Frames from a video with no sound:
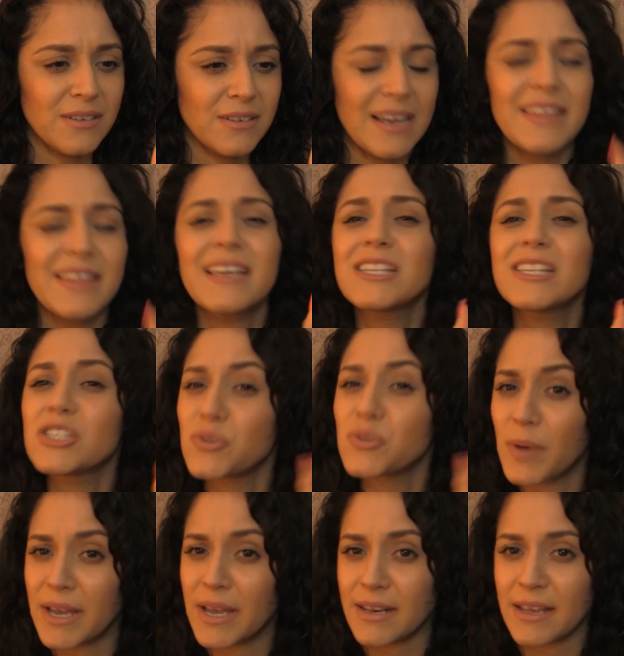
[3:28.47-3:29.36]
I think it's
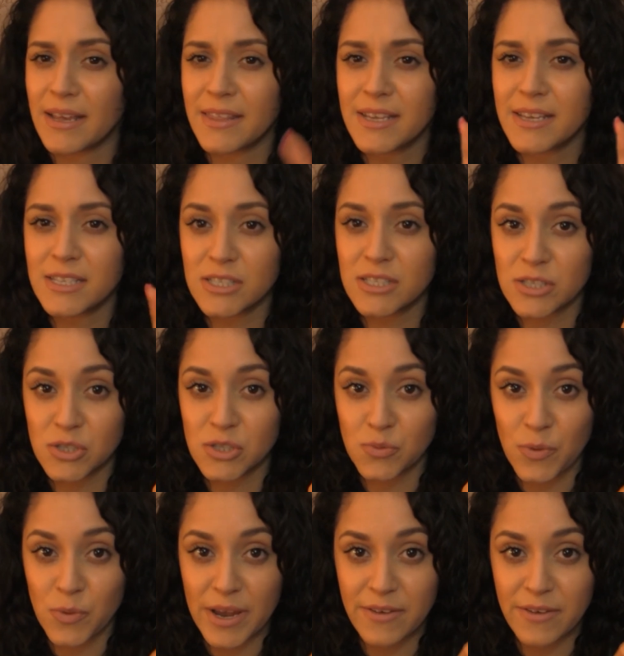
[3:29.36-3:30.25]
suede. I think it's a
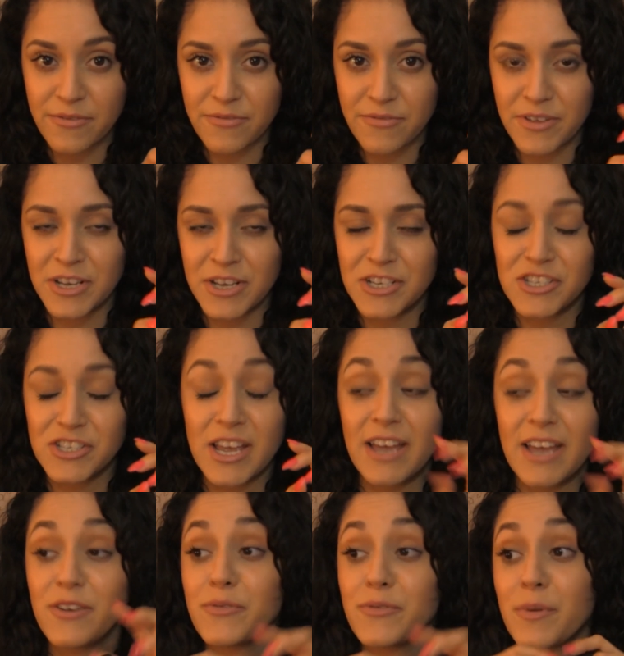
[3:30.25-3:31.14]
suede finish.
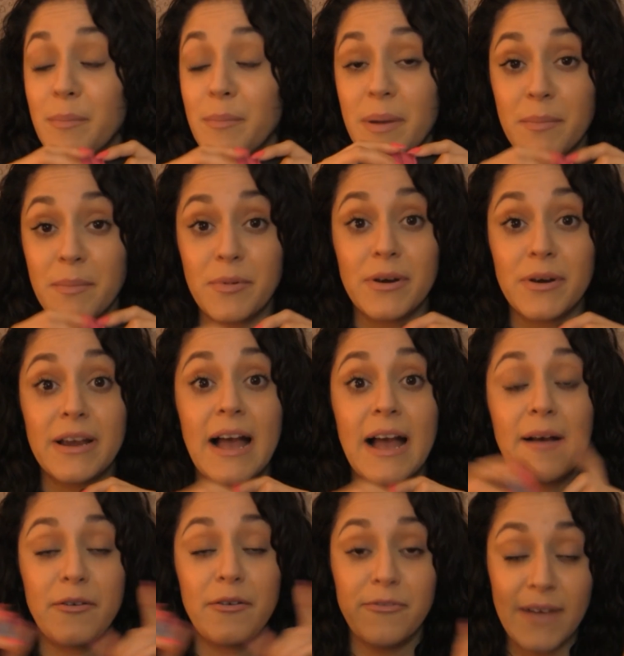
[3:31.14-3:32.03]
I don't remember.
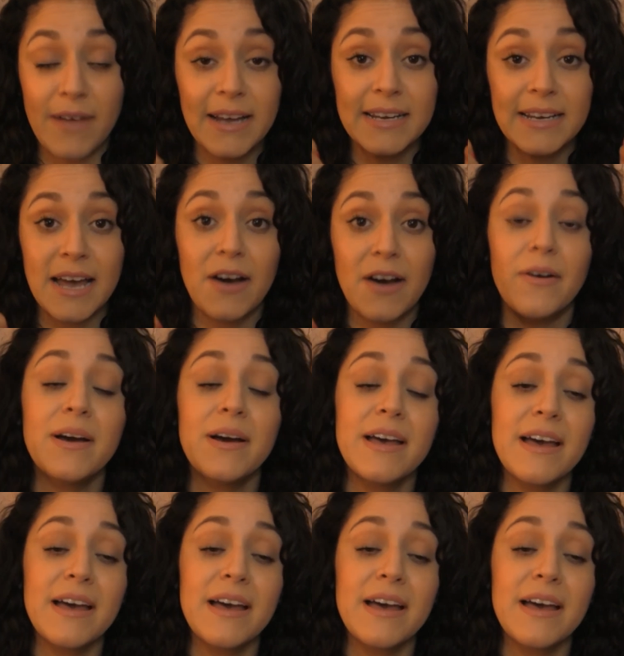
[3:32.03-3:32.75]
I'll find out.